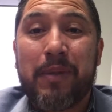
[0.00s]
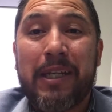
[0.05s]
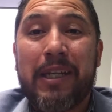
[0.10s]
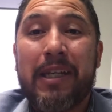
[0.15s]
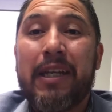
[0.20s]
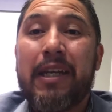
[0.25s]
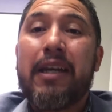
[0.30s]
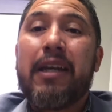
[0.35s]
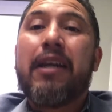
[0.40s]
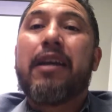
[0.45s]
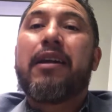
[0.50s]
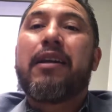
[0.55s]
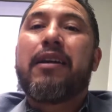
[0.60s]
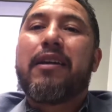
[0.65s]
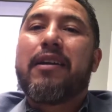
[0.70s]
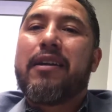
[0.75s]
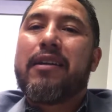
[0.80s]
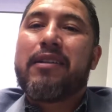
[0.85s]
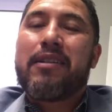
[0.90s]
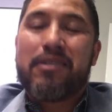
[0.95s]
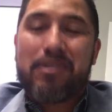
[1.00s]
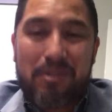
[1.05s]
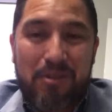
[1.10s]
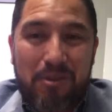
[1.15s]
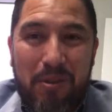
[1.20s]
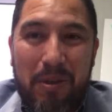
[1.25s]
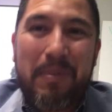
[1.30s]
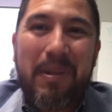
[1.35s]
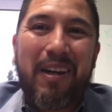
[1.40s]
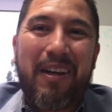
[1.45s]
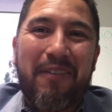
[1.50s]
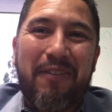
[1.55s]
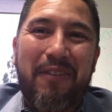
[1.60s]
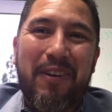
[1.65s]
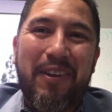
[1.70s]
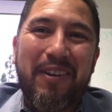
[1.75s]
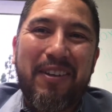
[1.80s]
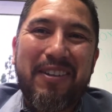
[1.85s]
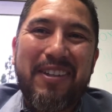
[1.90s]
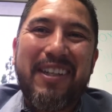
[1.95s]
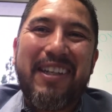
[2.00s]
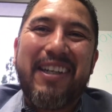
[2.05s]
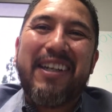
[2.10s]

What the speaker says: me. There's a script that I follow.